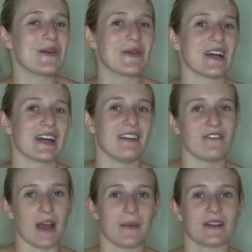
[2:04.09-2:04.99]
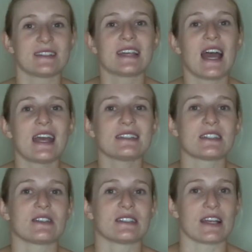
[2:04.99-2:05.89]
or environmental
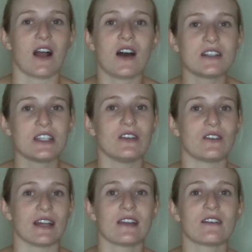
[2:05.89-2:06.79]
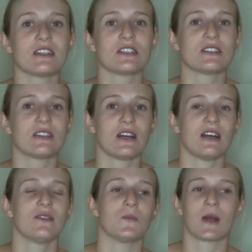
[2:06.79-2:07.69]
science or psychology or English,
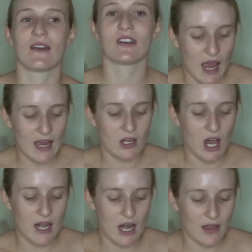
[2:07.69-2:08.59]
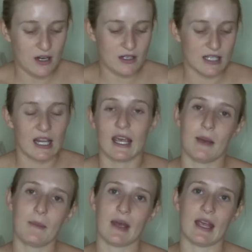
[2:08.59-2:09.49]
whatever. And another
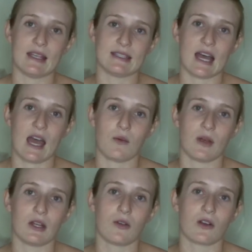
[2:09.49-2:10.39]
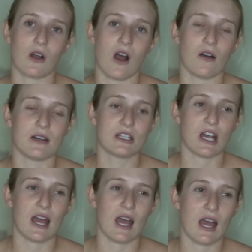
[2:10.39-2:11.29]
tip is that when you go to college,
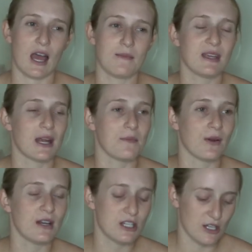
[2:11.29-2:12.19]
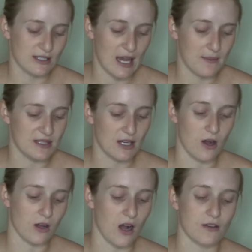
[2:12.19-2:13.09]
I mean, I'm pretty sure this happens at
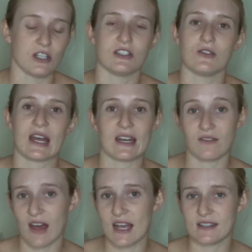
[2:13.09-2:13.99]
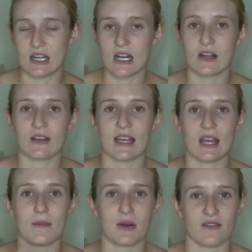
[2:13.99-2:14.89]
all colleges, you get an advisor or
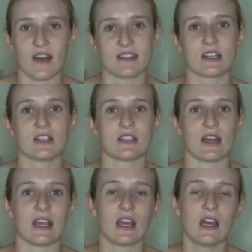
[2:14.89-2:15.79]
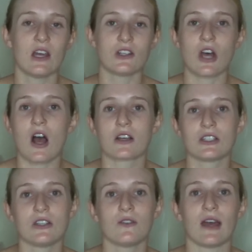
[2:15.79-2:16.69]
like a professor to like talk
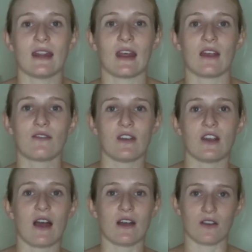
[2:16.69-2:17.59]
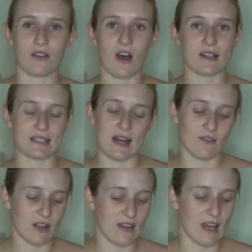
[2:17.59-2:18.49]
to and like figure out your thoughts and
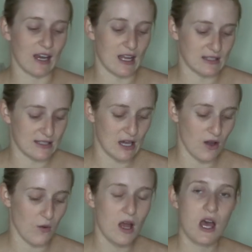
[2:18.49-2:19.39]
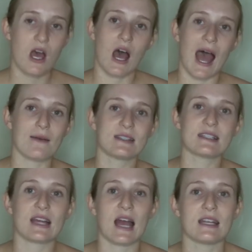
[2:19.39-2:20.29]
everything. And so I was
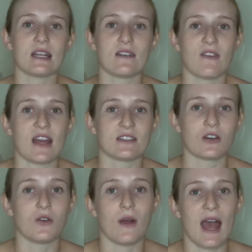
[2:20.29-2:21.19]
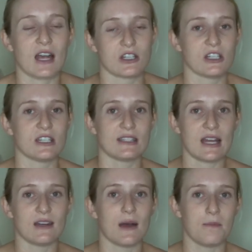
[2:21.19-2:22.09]
assigned an advisor who actually just
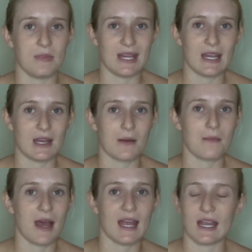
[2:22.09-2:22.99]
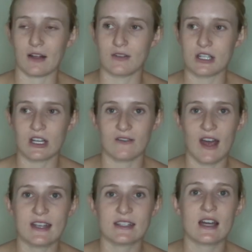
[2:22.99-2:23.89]
ended up being my English
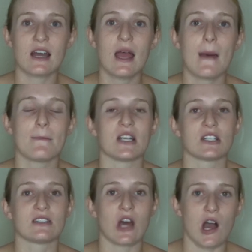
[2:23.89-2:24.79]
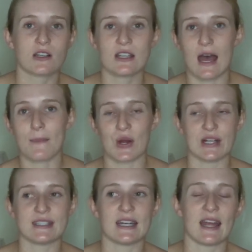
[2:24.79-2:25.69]
advisor, but just talk to that
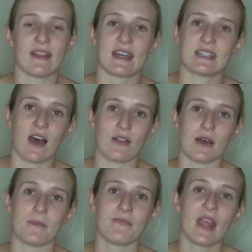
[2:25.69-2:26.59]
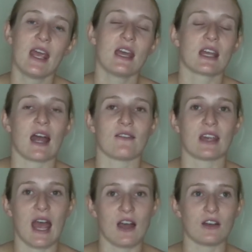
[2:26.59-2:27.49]
person and like tell them kind of
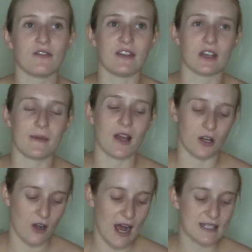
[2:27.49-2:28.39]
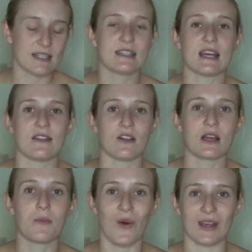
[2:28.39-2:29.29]
like how you're feeling about your classes, and they'll
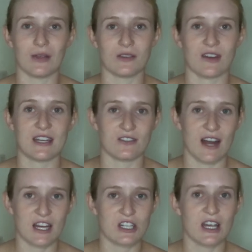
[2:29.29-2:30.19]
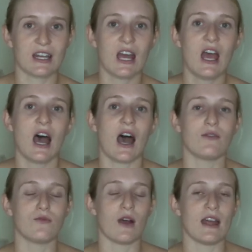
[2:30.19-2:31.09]
like point you in the right direction
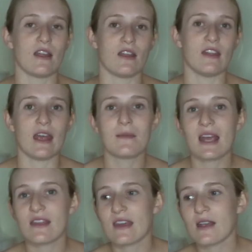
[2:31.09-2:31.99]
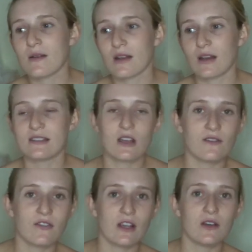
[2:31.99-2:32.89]
of what they might think is
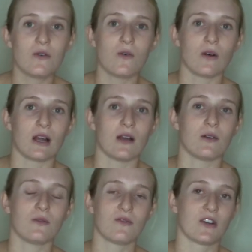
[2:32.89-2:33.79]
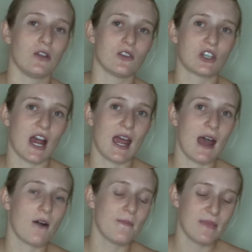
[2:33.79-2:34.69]
good for you or for you to try
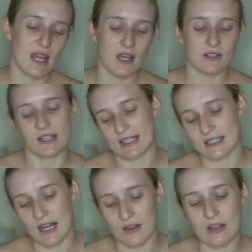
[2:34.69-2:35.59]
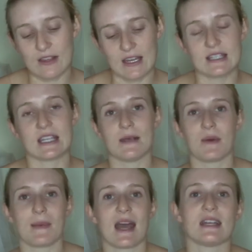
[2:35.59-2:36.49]
out. So that's another thing to keep
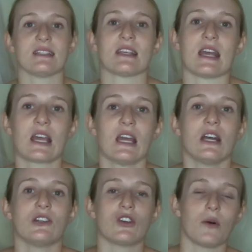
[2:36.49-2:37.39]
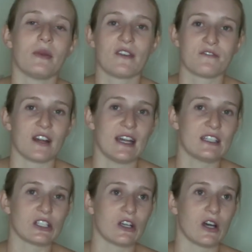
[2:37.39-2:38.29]
in mind, is like don't be
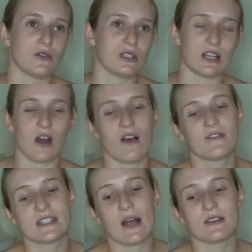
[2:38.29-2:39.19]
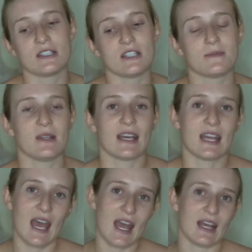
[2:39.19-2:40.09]
afraid to go to their office hours and just be
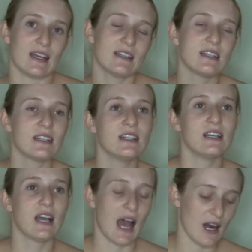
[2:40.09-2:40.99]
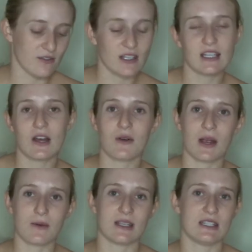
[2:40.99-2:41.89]
like, hey, I don't really know what
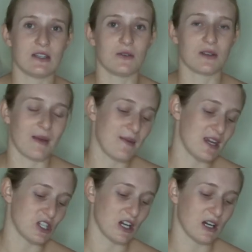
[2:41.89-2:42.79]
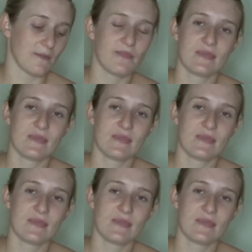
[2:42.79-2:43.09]
I want to do with my major,